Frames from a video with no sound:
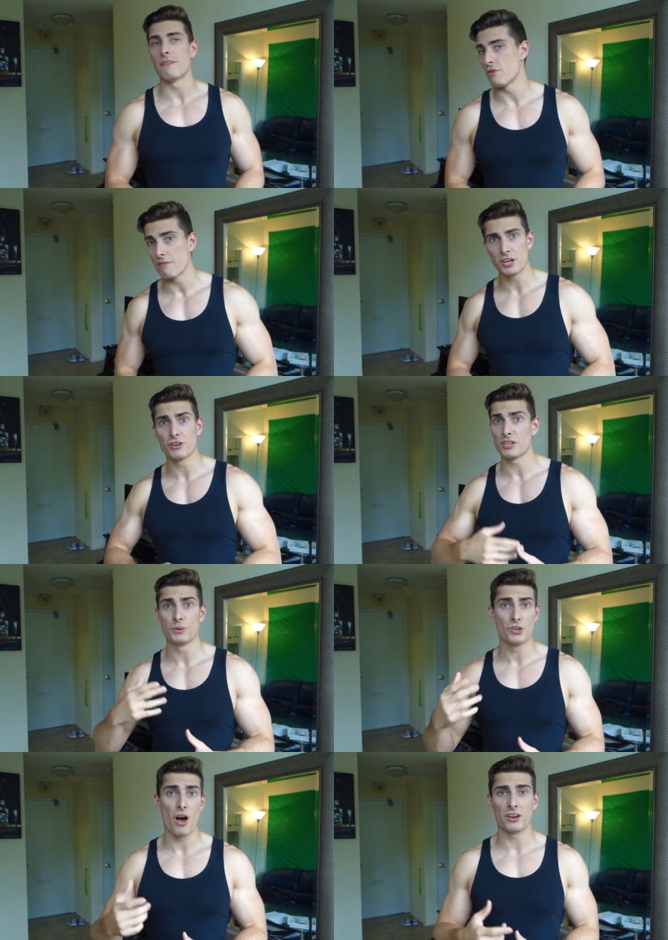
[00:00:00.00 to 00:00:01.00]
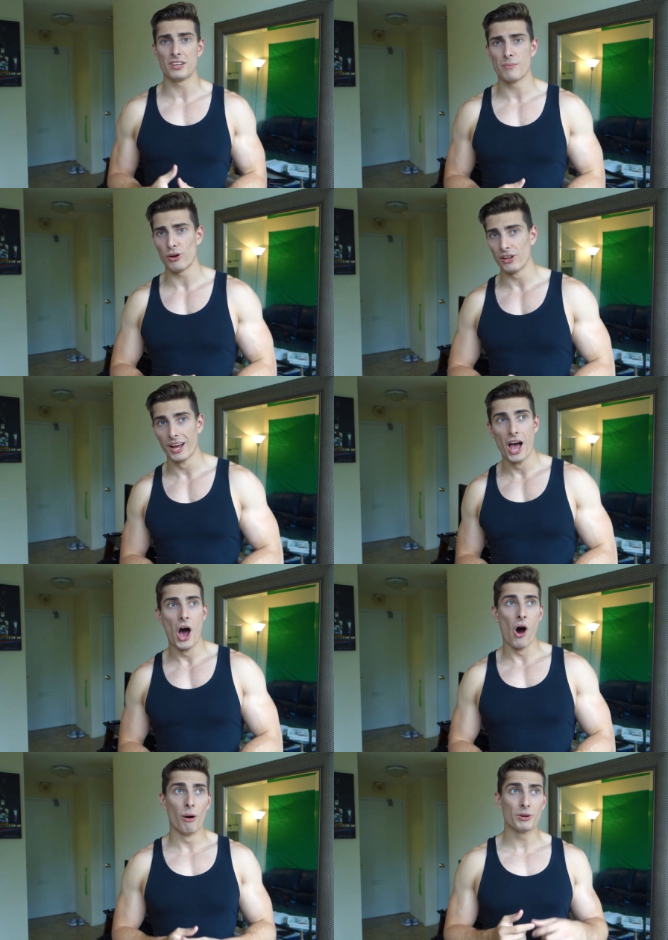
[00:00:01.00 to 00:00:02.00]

If you ever hear someone talking to you about like, oh,